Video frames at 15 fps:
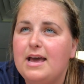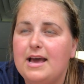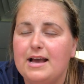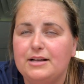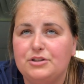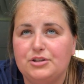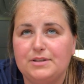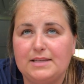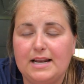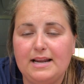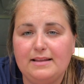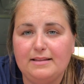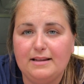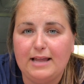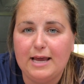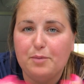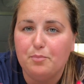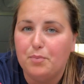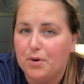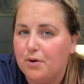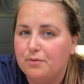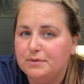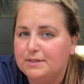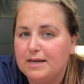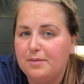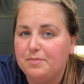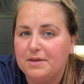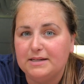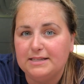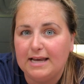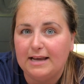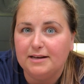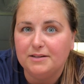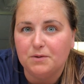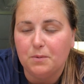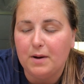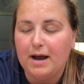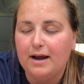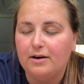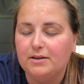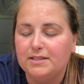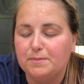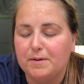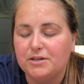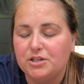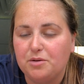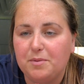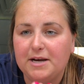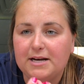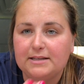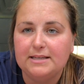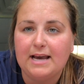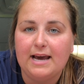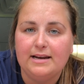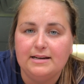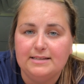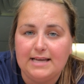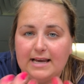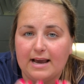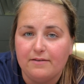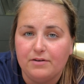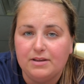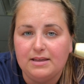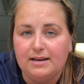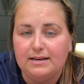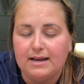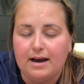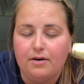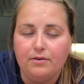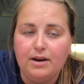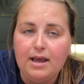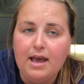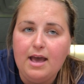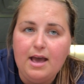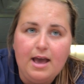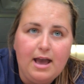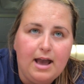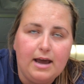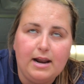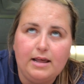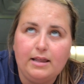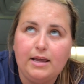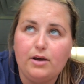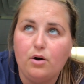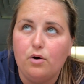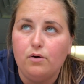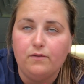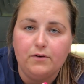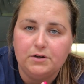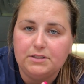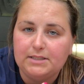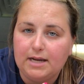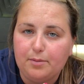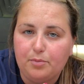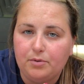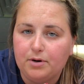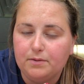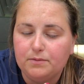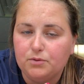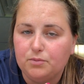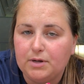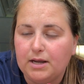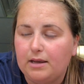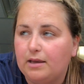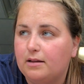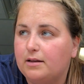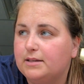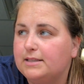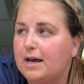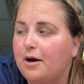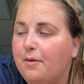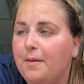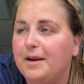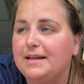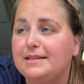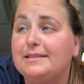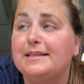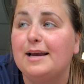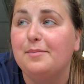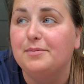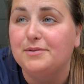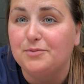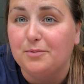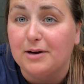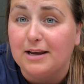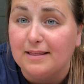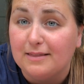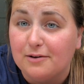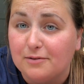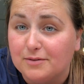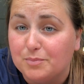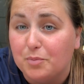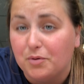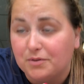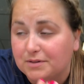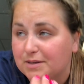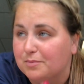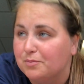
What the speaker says: It's just getting the like bones up that takes a while, especially because I had to take everything down and I like over stapled. It was ridiculous how many staples were in those bulletin